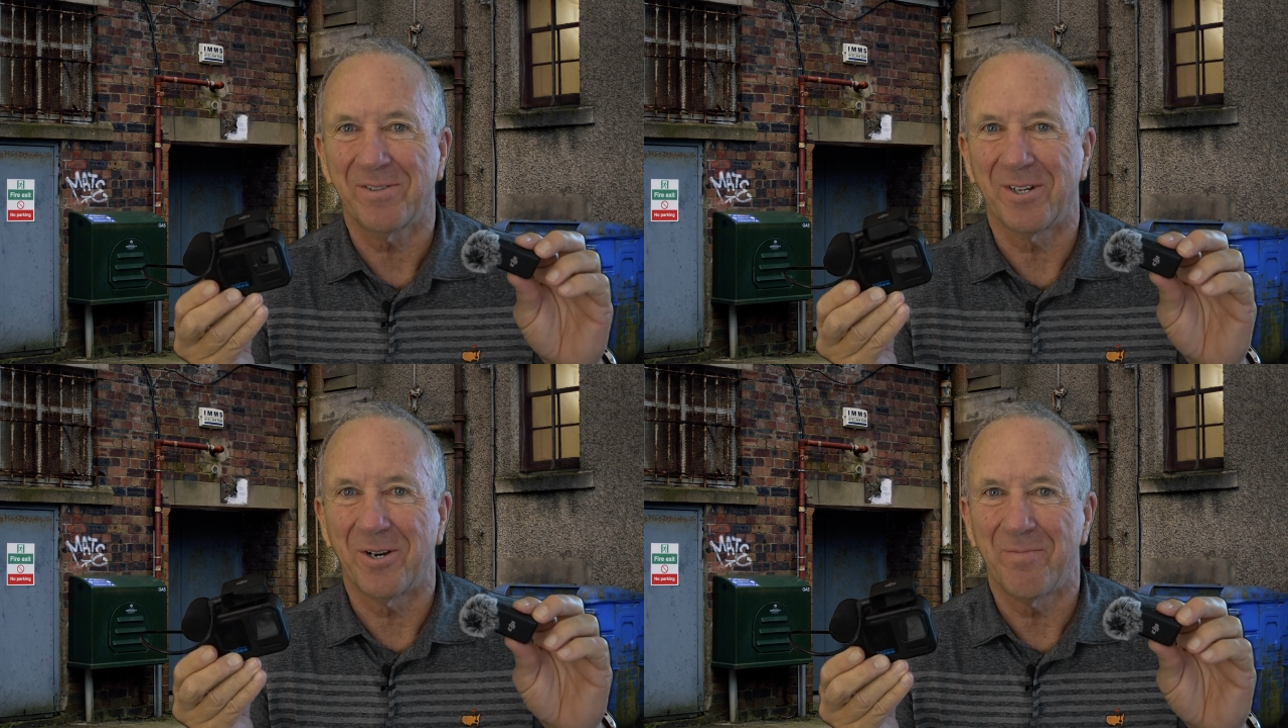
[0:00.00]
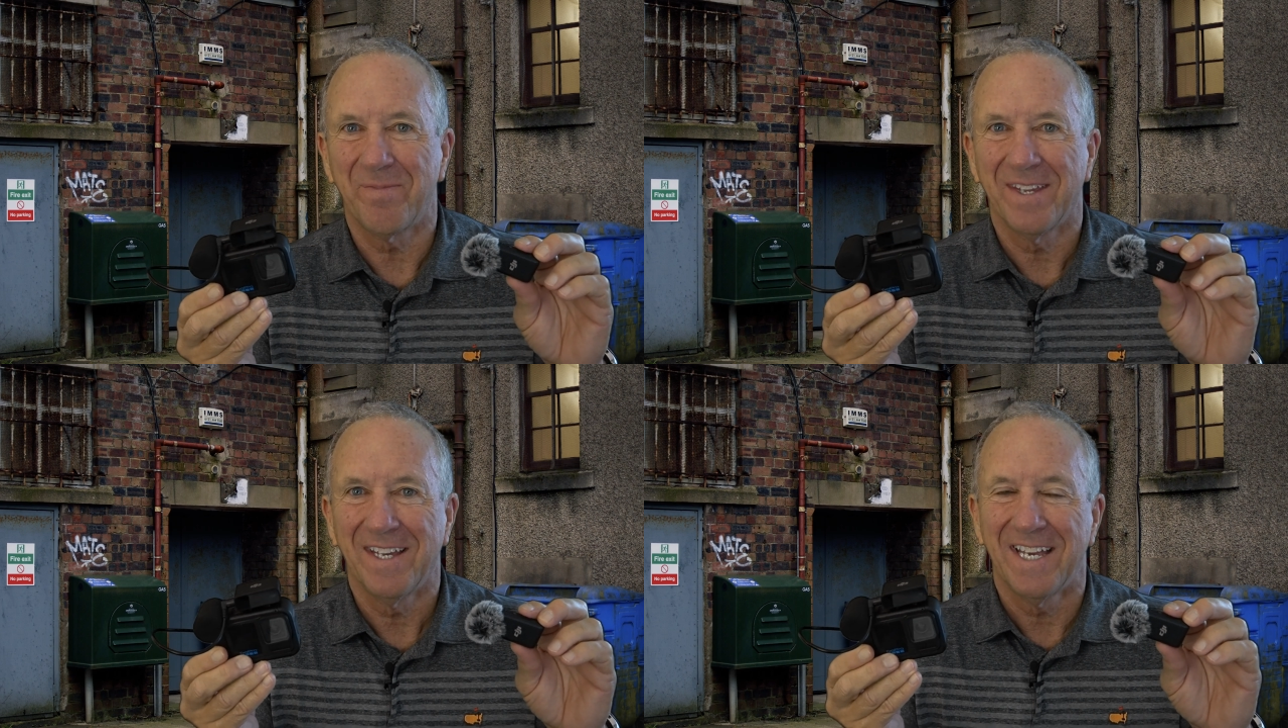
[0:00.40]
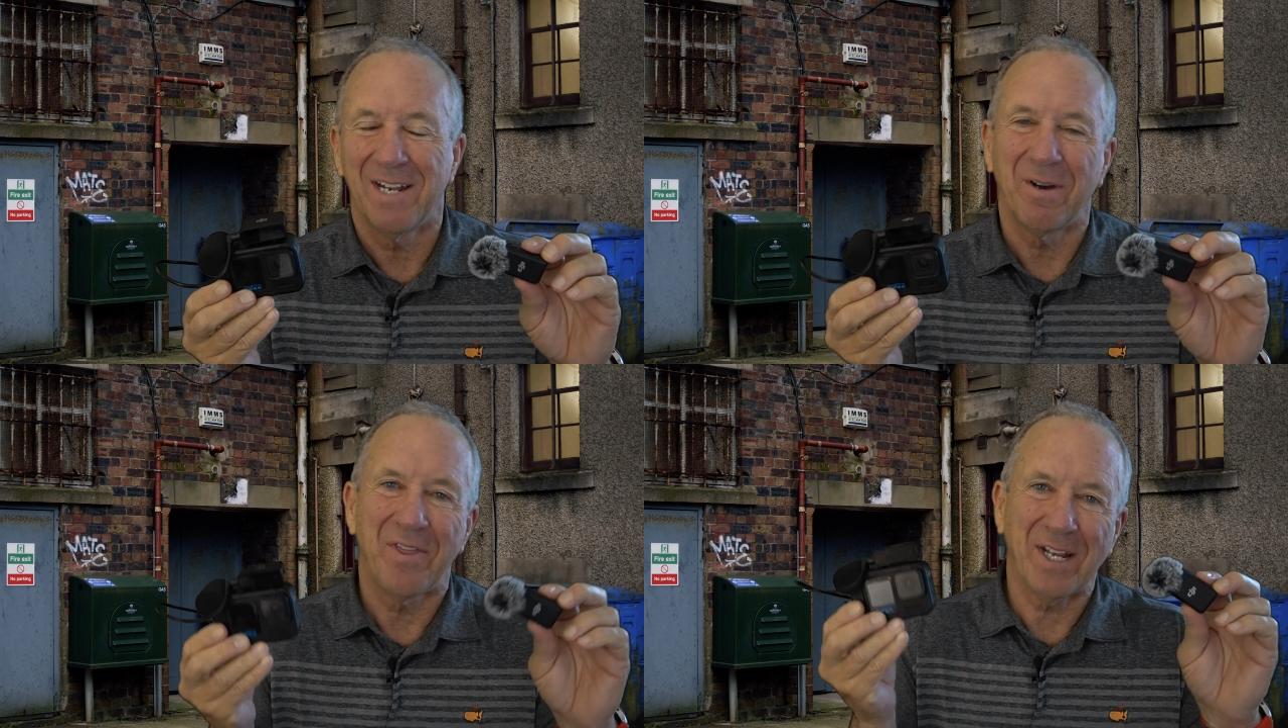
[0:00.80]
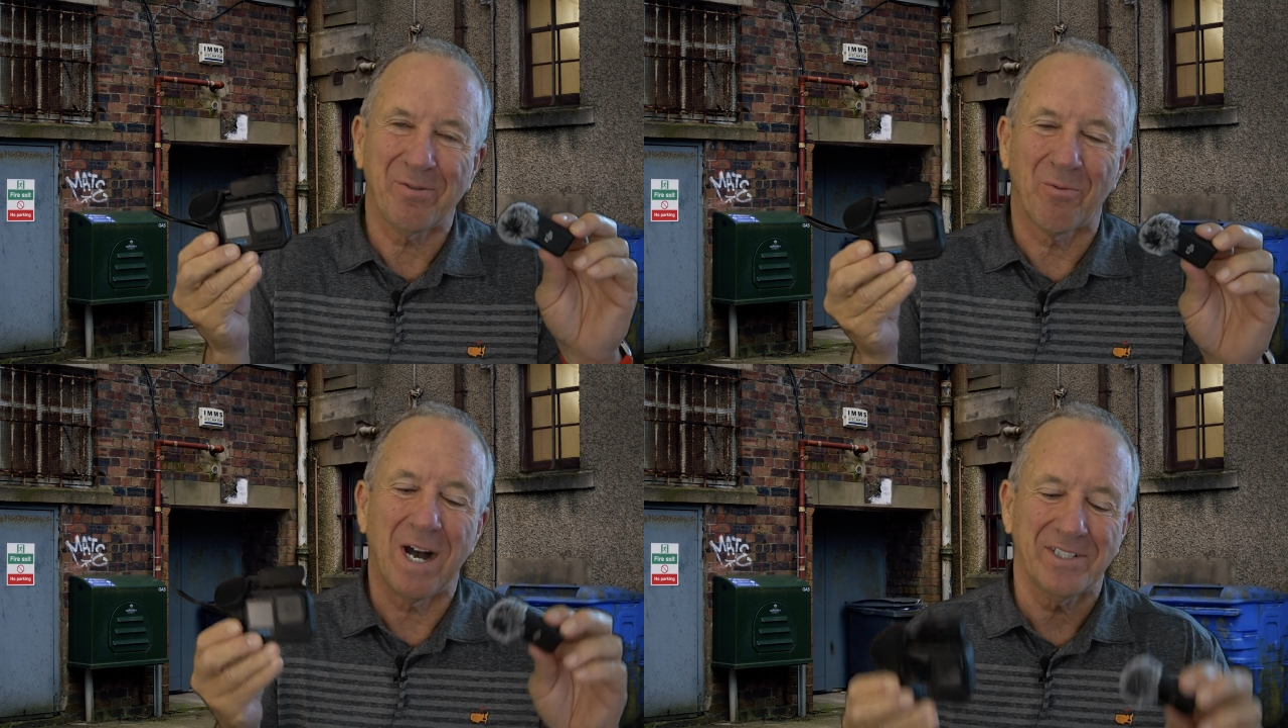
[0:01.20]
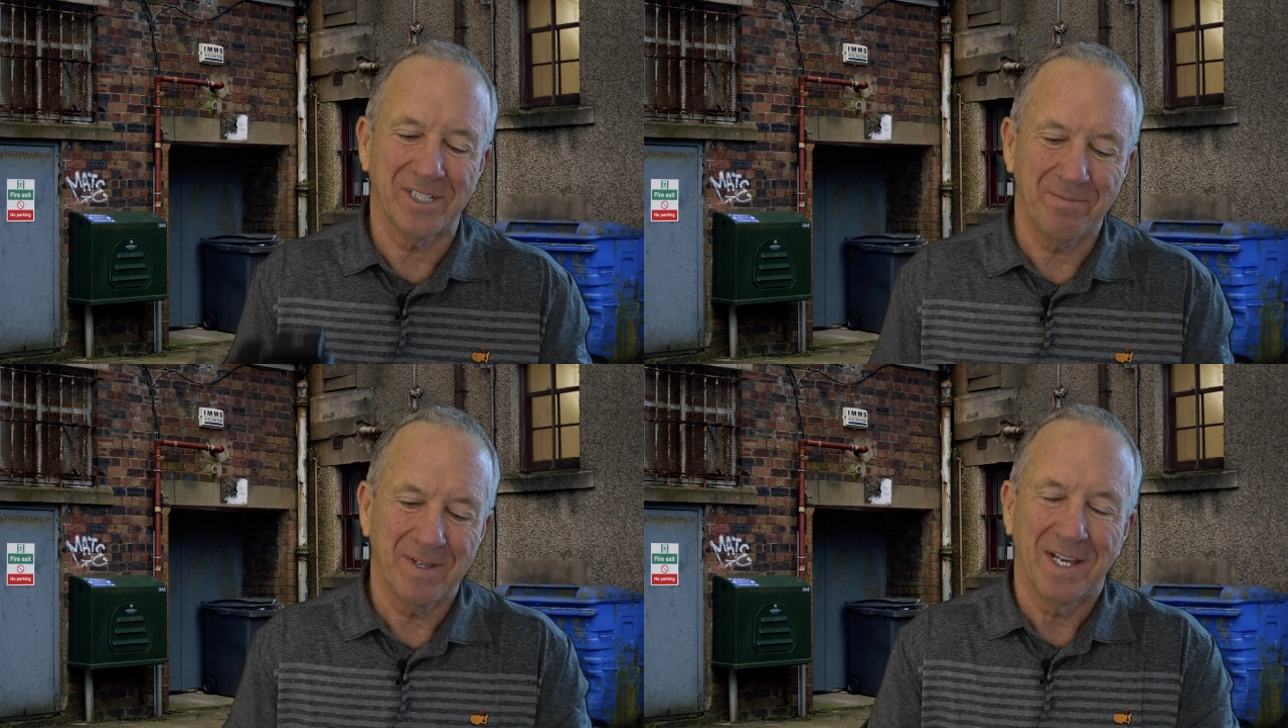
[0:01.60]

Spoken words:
So anyway, thanks for watching.